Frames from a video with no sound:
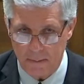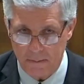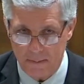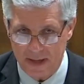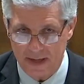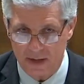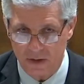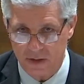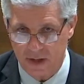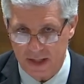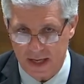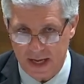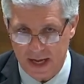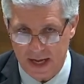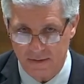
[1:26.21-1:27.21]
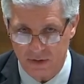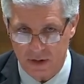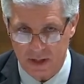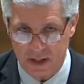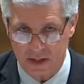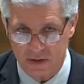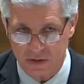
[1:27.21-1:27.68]
better than they have
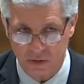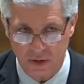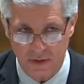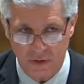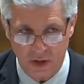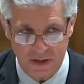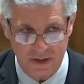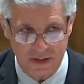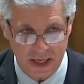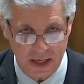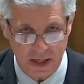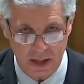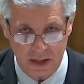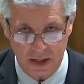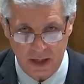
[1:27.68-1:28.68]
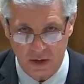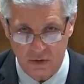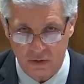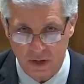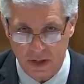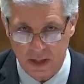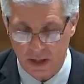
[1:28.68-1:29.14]
in the history of our state and
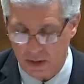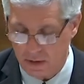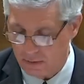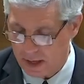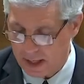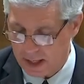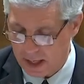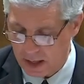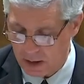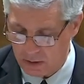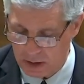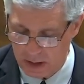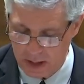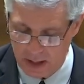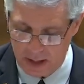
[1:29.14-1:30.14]
country right now.